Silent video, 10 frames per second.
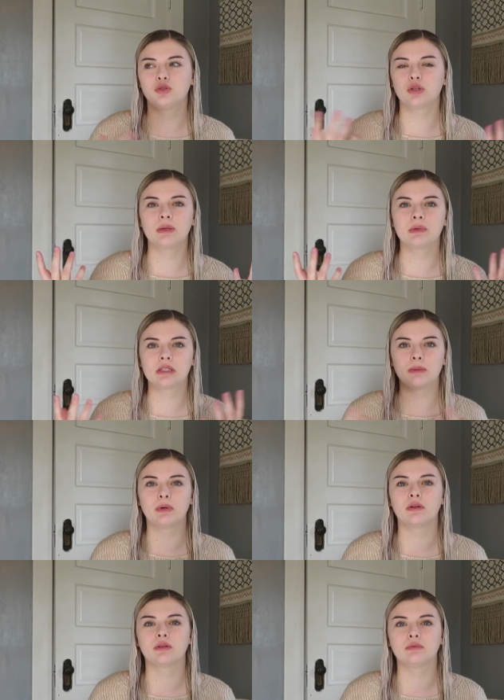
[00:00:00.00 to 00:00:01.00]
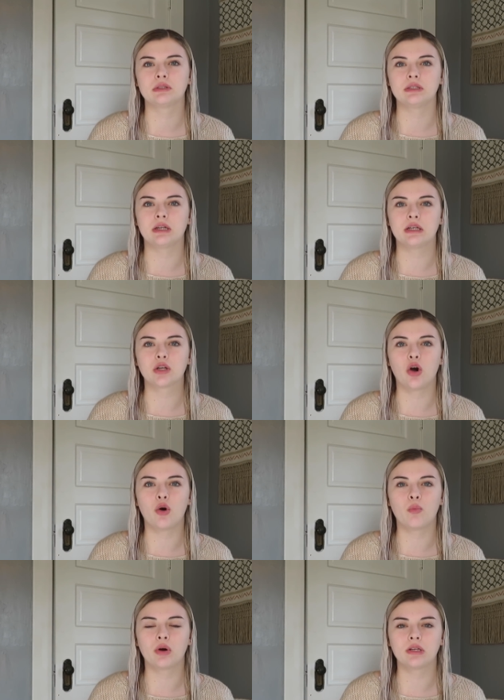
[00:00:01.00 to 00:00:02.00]
Dream is to build a really nice
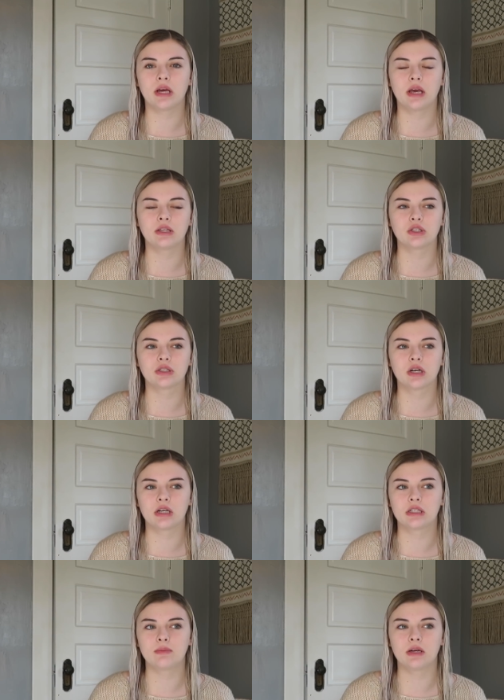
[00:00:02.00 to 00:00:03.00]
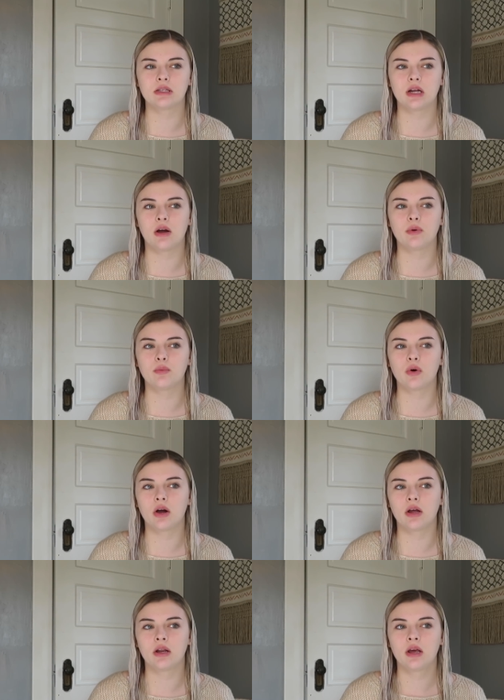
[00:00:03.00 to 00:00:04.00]
home one day and just customize it how we
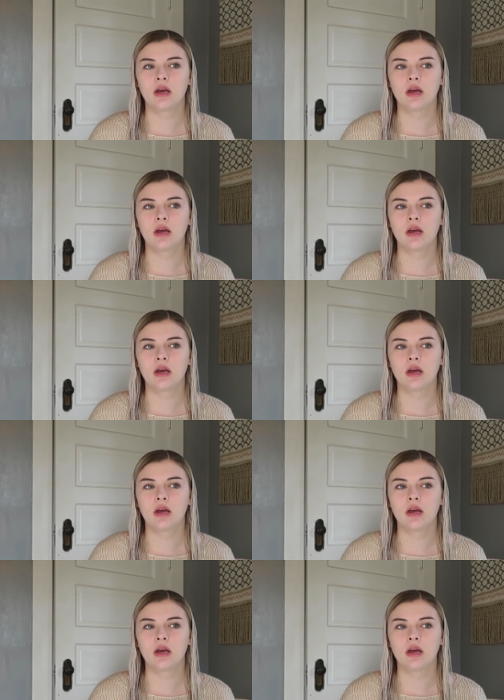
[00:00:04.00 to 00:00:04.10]
want,